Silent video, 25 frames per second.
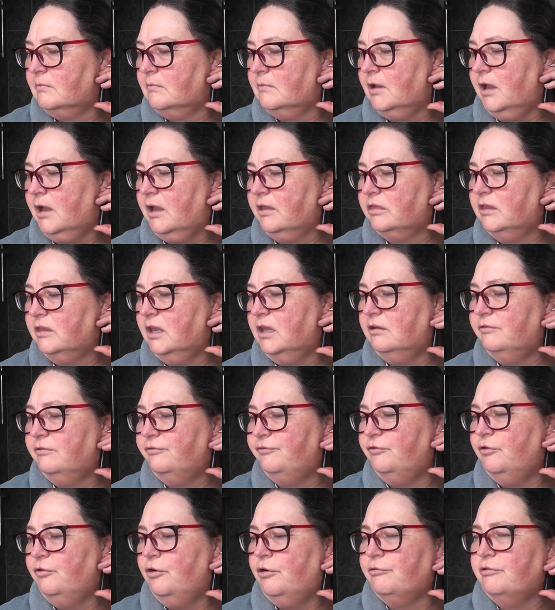I think,
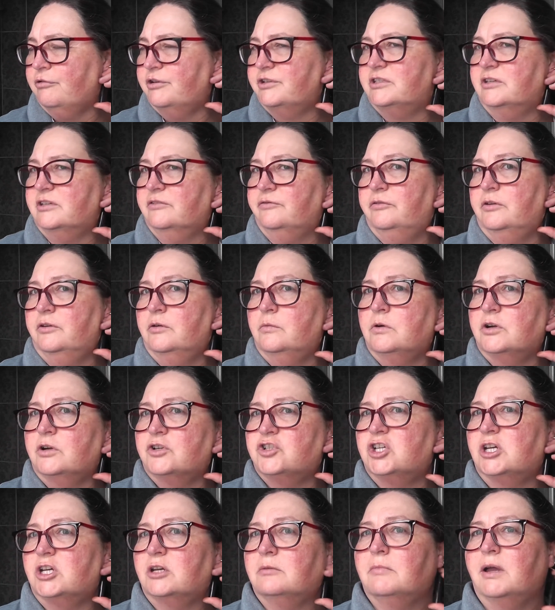Floris, if you're
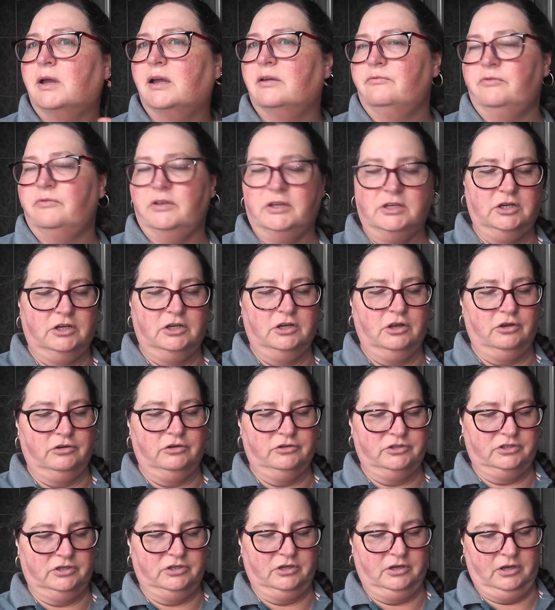watching my
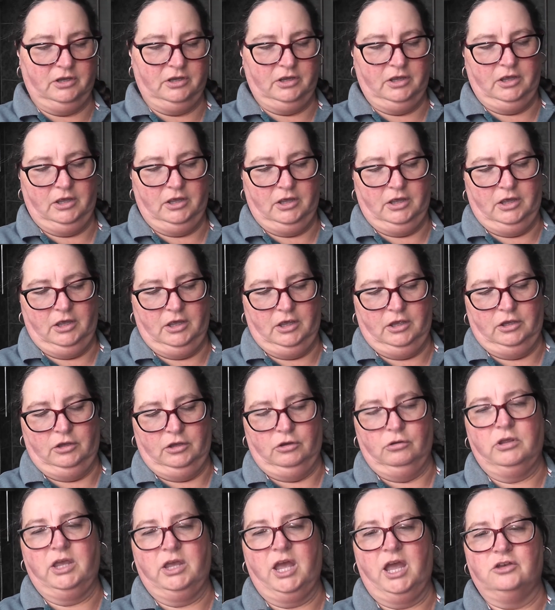videos,
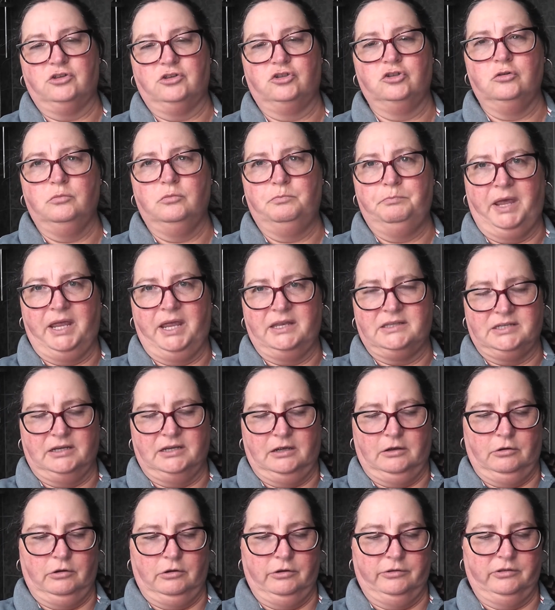you can do better
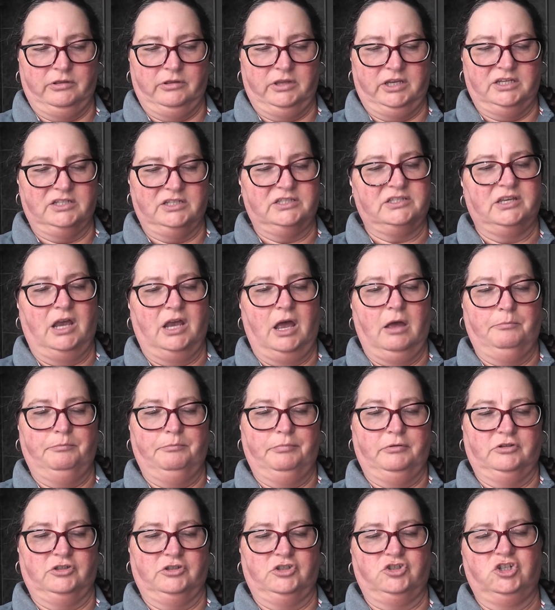on these
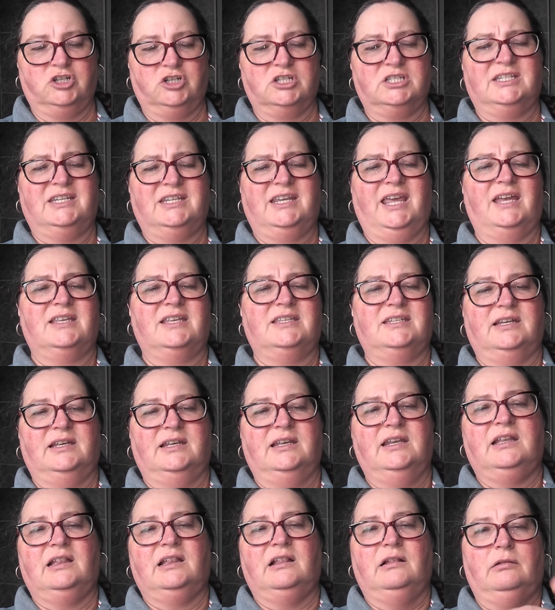samples. Just get a
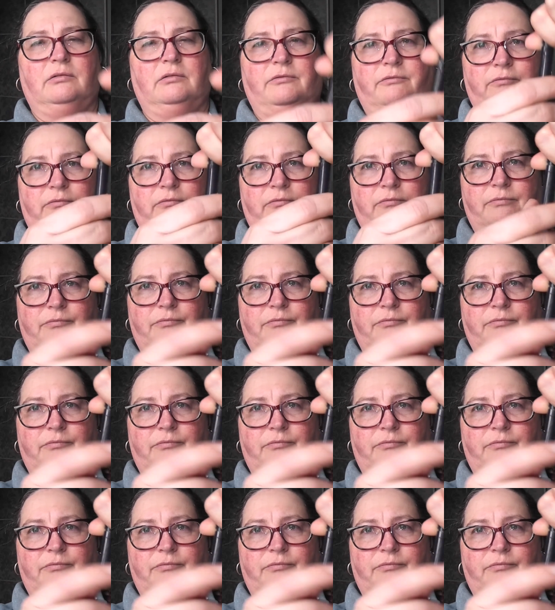little